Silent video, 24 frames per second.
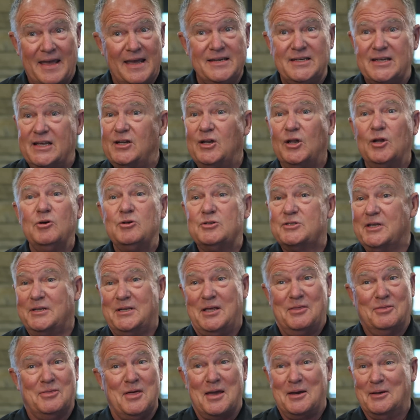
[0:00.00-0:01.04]
He didn't lose
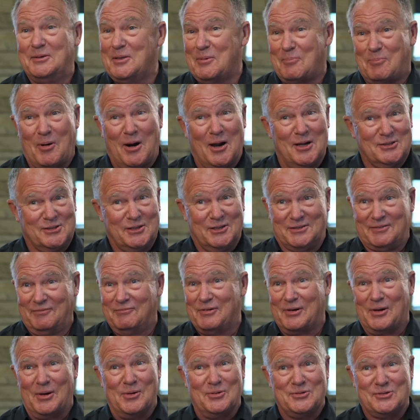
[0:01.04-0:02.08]
anything in the process
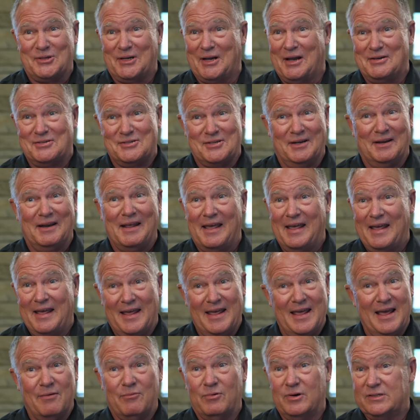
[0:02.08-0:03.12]
of negotiation.
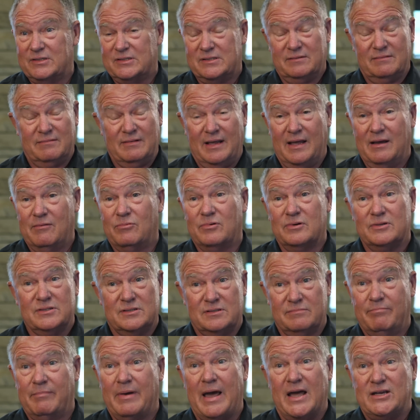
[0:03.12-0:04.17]
It
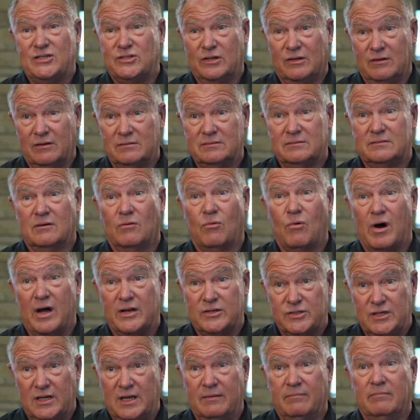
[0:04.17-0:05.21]
was magical to
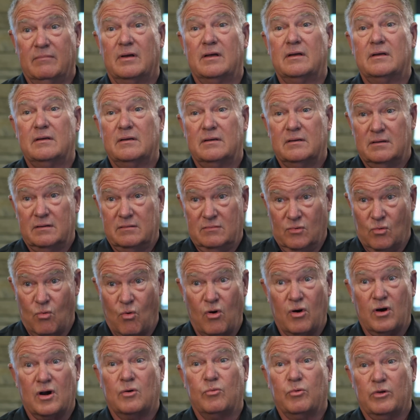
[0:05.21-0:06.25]
watch him
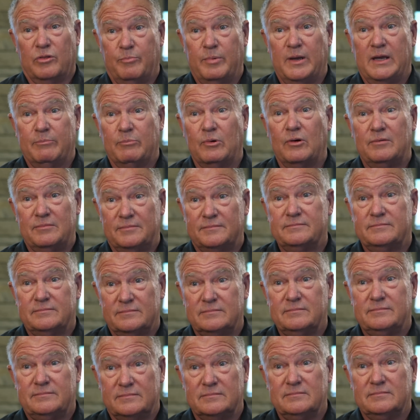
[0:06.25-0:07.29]
work with people.
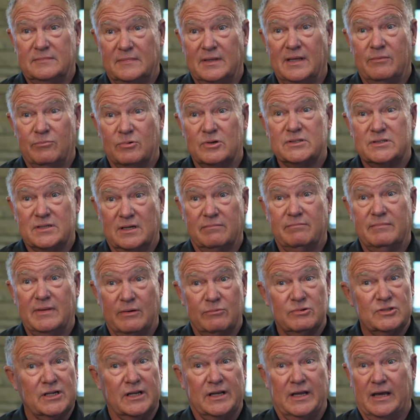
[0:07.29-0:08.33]
It was
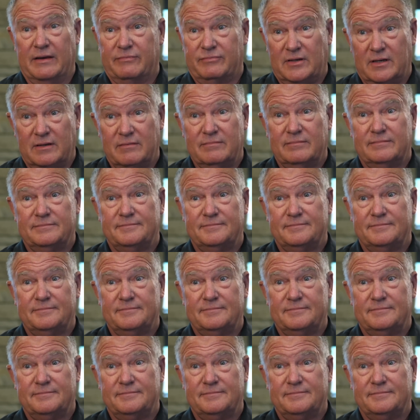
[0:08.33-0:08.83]
a gift.